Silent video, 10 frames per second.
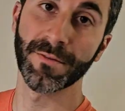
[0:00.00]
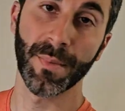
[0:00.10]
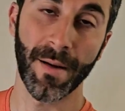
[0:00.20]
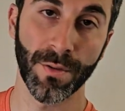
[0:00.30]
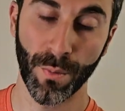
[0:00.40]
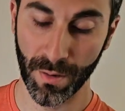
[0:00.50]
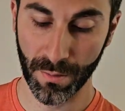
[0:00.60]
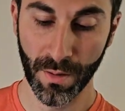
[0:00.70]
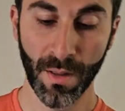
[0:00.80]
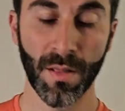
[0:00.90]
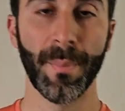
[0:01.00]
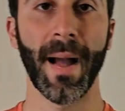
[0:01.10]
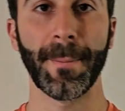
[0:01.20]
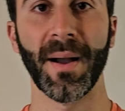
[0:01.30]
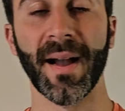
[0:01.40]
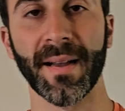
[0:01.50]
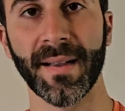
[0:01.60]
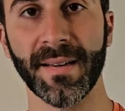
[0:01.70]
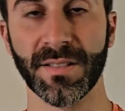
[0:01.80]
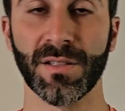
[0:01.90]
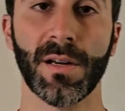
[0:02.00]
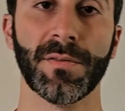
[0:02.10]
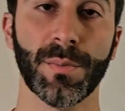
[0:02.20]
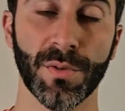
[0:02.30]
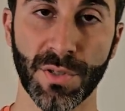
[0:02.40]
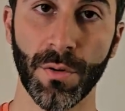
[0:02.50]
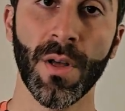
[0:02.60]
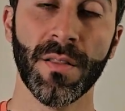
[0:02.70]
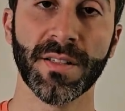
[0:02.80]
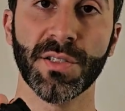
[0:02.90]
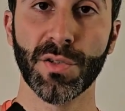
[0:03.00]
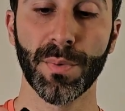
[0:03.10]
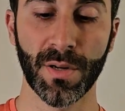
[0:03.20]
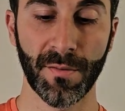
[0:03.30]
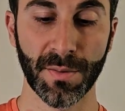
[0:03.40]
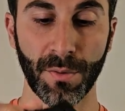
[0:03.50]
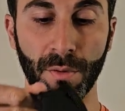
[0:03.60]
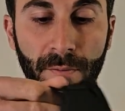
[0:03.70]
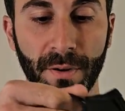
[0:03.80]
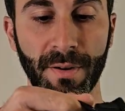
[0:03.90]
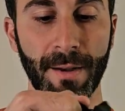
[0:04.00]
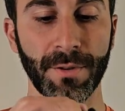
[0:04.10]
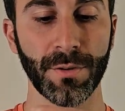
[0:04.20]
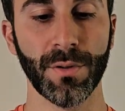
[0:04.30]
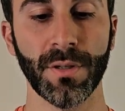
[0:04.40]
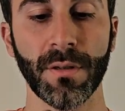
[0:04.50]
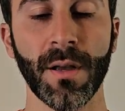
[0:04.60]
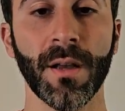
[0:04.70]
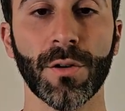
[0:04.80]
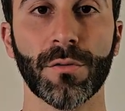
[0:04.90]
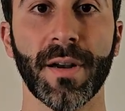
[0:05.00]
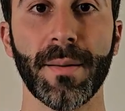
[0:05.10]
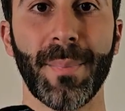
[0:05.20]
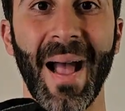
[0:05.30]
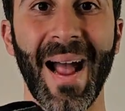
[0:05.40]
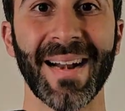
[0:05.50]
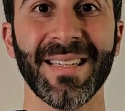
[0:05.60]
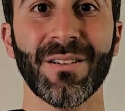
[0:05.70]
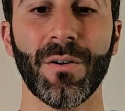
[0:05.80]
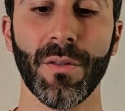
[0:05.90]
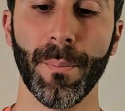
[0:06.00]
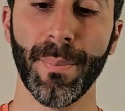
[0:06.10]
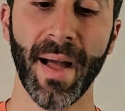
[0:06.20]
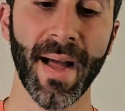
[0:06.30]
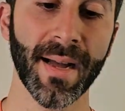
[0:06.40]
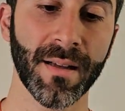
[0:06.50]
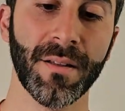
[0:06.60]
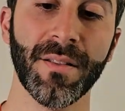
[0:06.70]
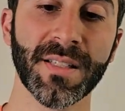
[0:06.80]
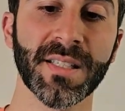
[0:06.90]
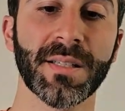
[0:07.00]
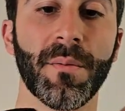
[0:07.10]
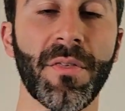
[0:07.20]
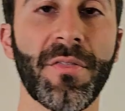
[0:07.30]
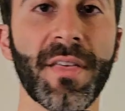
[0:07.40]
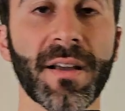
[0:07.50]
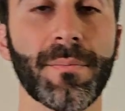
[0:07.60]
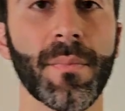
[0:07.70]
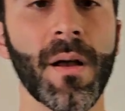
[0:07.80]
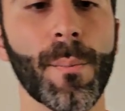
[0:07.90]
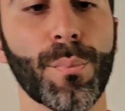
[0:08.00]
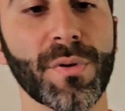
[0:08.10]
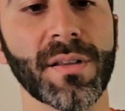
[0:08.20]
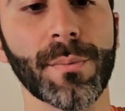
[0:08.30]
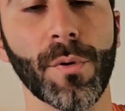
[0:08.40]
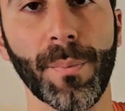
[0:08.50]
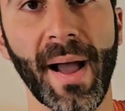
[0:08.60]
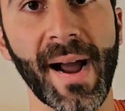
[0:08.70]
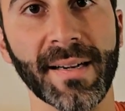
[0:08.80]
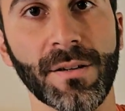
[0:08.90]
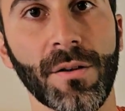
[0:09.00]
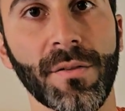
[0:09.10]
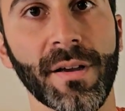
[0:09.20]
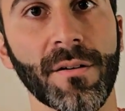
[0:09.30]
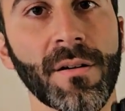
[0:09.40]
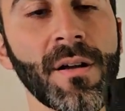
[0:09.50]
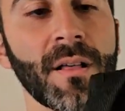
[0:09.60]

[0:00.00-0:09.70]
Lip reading: from having to wear the backpack and it's uncomfortable. So this is super comfortable, very heavy duty, great padding on the back. I mean, this is some thick, breathable padding on there.